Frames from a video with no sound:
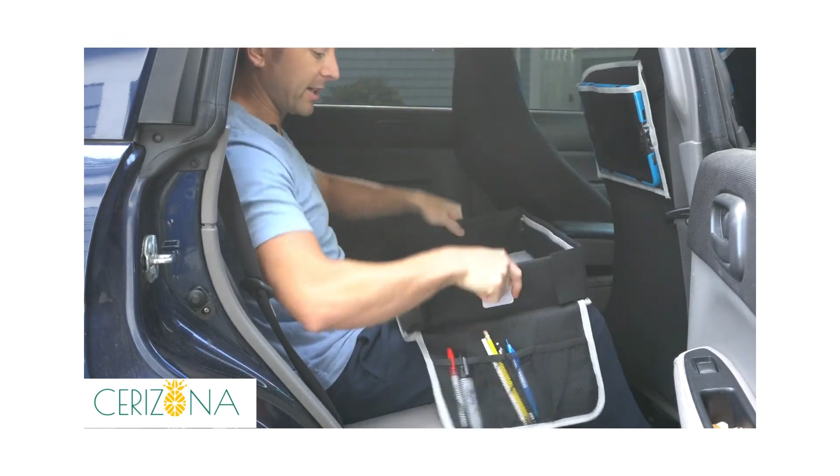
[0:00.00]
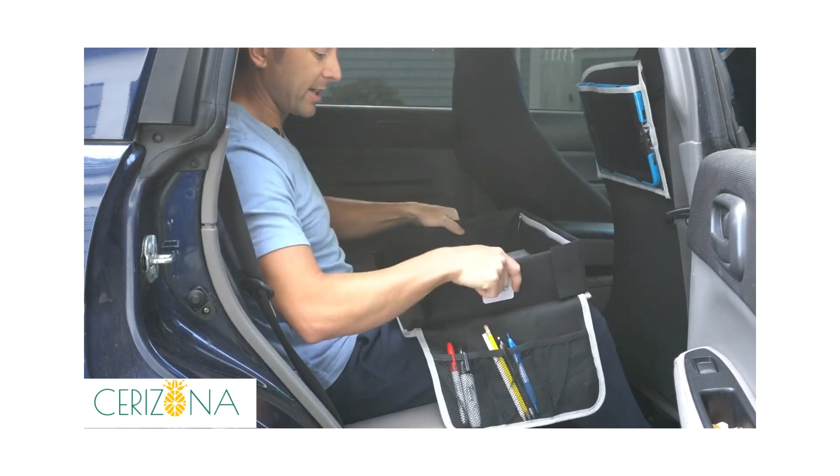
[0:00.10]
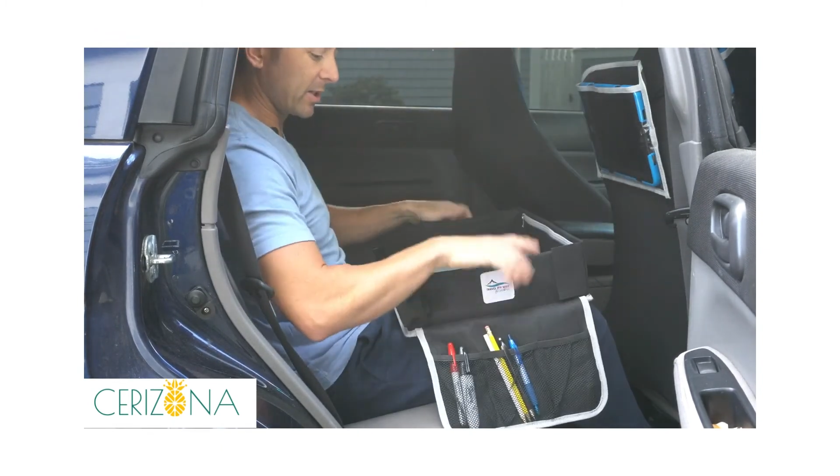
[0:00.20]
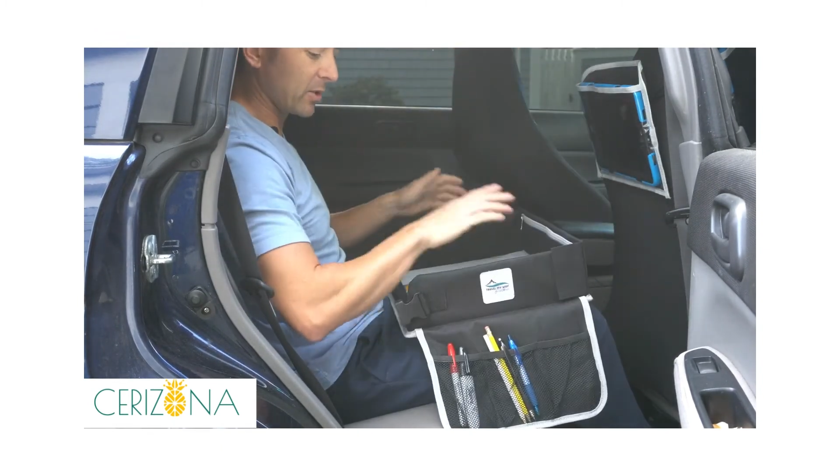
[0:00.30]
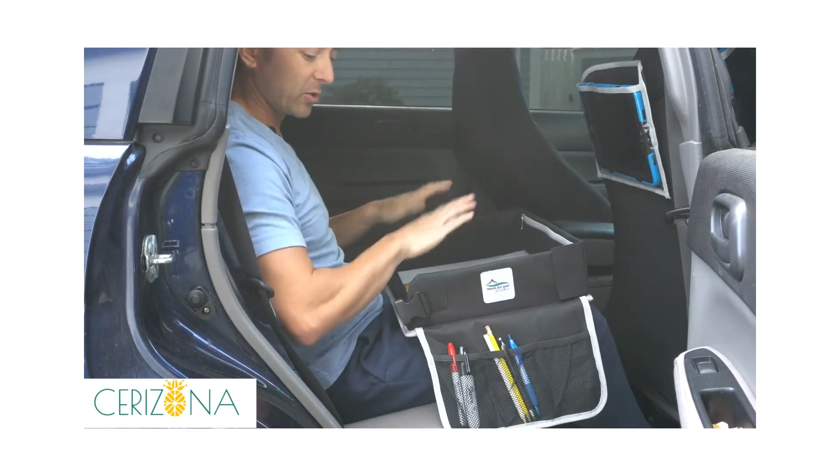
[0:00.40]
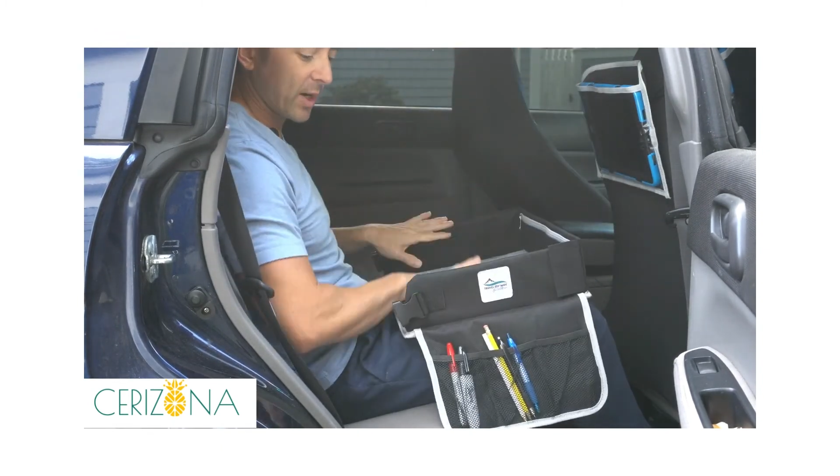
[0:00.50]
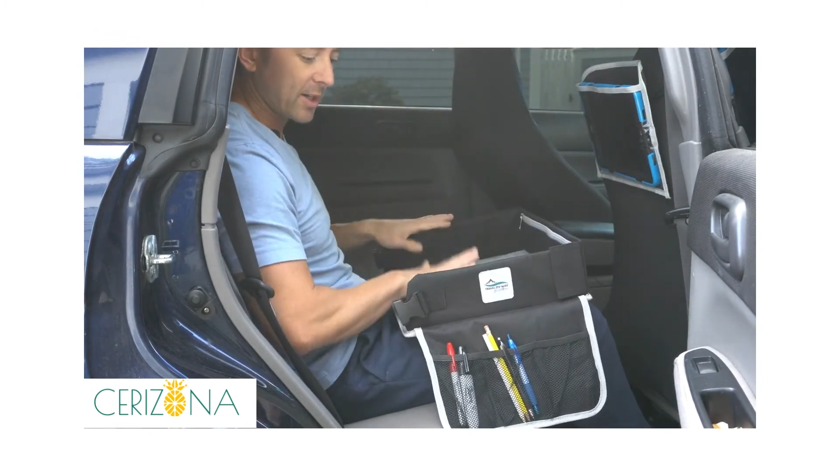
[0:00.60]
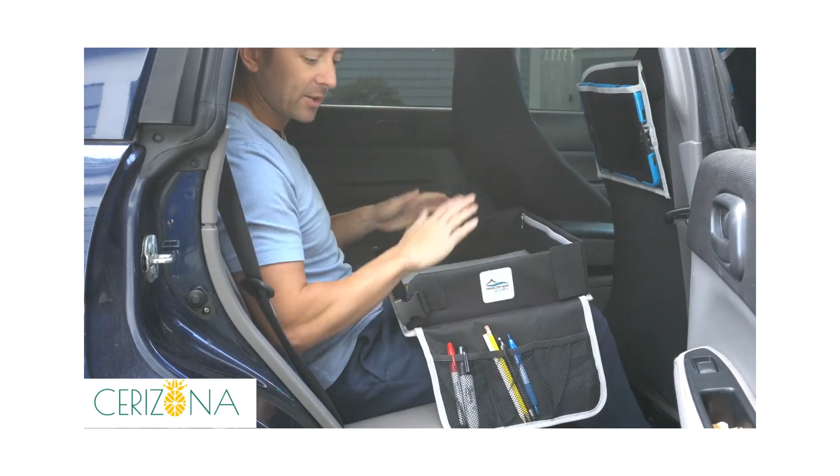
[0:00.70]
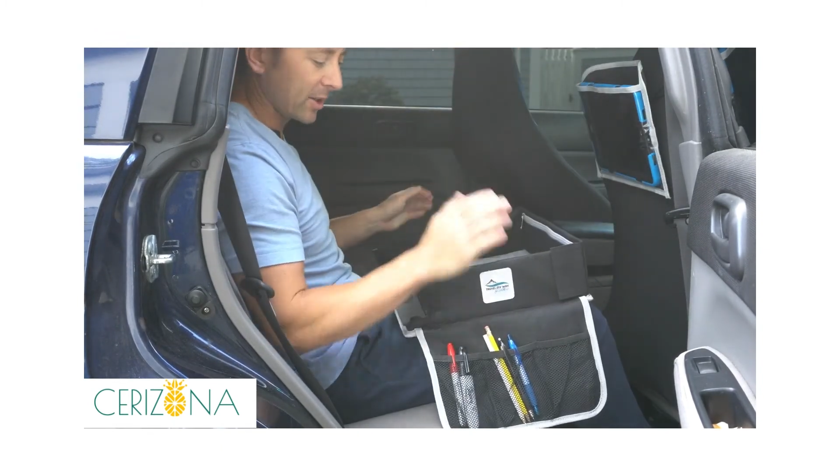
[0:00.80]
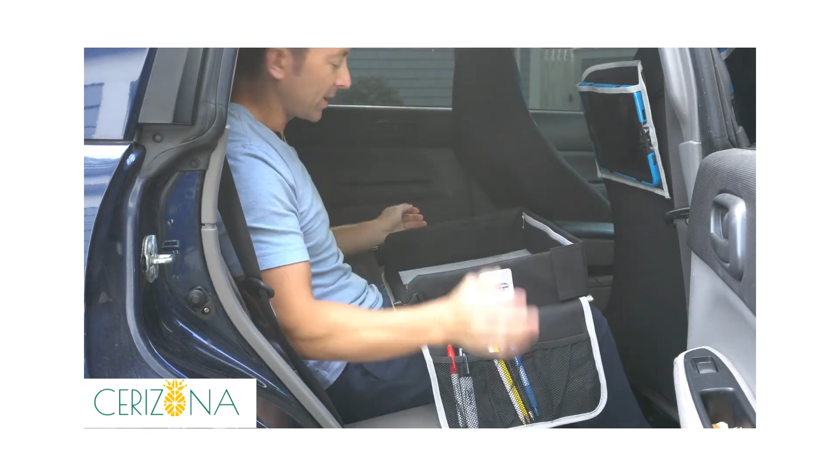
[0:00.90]
It goes right
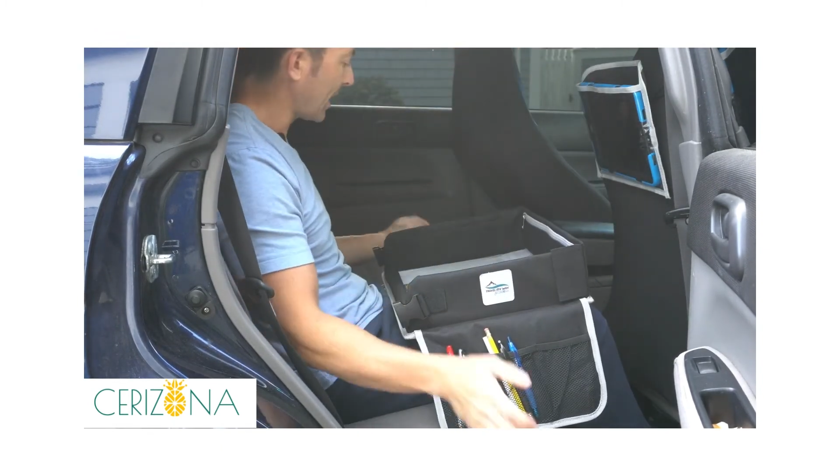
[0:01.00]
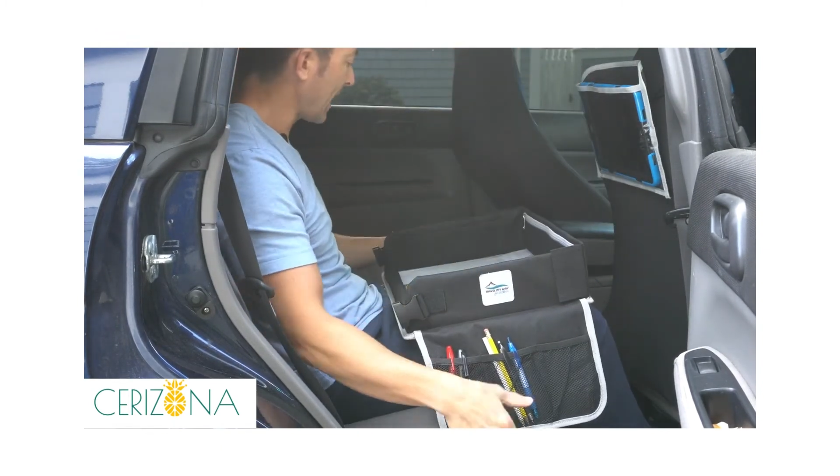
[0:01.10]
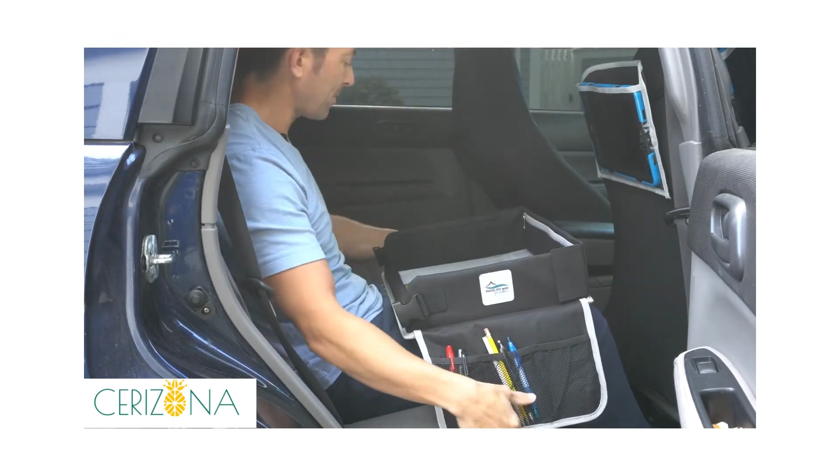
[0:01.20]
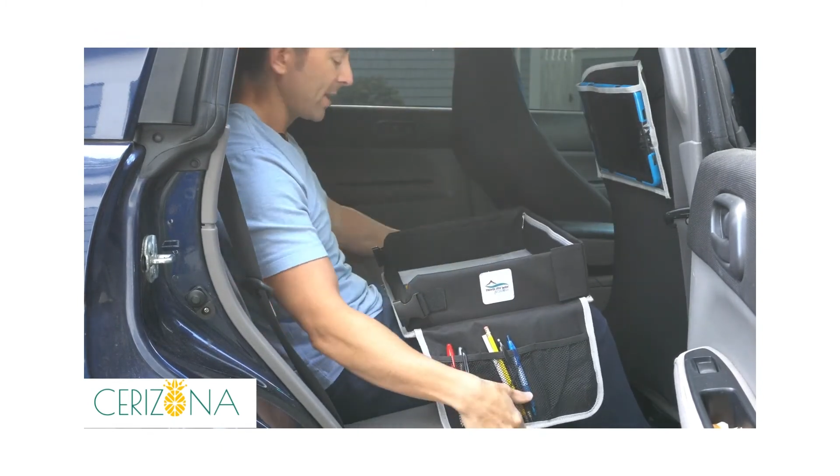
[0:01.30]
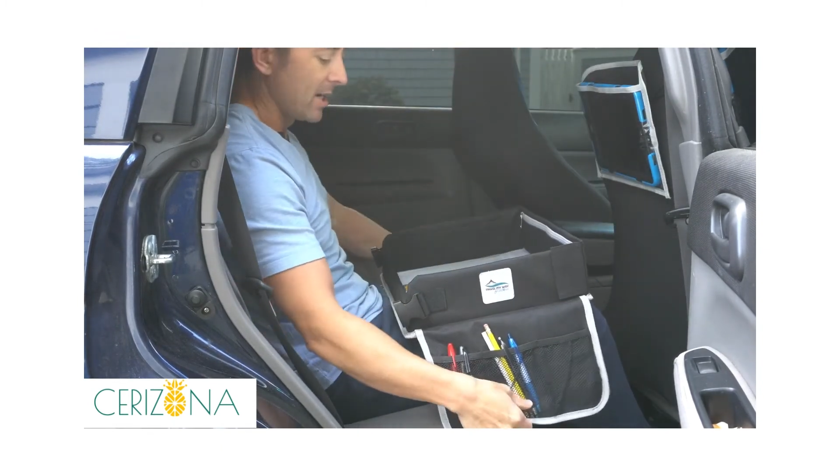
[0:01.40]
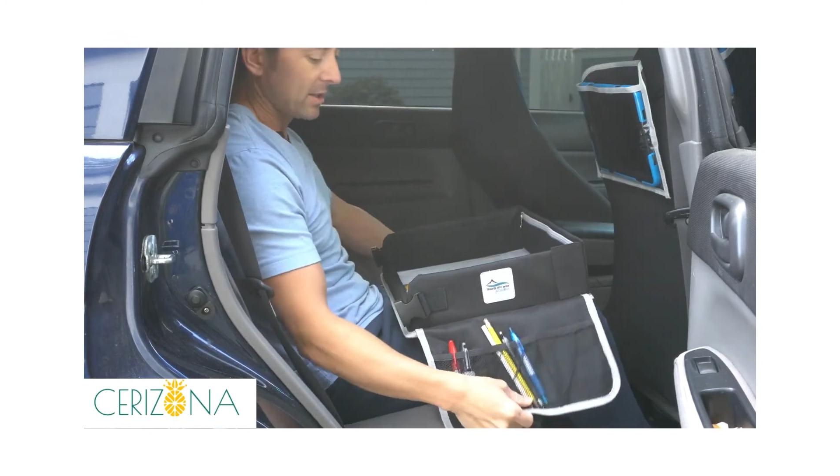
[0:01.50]
on the lap.